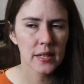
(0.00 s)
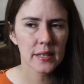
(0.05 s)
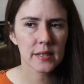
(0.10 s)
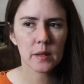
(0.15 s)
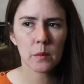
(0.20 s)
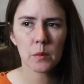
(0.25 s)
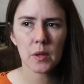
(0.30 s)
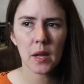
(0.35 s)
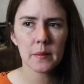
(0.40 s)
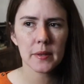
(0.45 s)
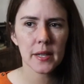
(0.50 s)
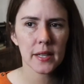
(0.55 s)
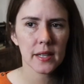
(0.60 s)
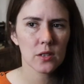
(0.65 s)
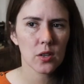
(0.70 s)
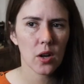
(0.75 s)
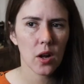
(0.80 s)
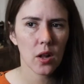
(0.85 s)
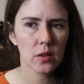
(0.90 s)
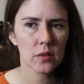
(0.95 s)
sometimes I
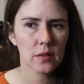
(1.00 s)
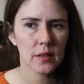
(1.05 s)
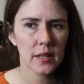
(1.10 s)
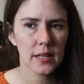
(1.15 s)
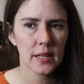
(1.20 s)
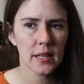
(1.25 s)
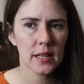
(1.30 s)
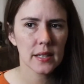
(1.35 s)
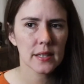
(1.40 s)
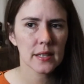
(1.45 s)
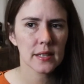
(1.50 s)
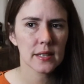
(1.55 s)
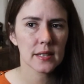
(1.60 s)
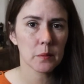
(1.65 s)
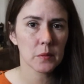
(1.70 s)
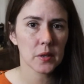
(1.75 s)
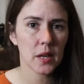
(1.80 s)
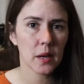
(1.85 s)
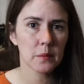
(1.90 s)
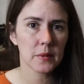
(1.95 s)
can tolerate it,
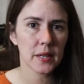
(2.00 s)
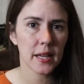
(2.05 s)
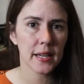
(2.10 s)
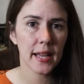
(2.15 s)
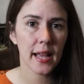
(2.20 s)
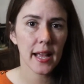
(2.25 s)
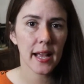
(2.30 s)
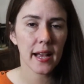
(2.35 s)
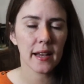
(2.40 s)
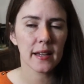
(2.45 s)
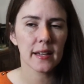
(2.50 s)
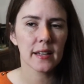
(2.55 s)
sometimes I can't.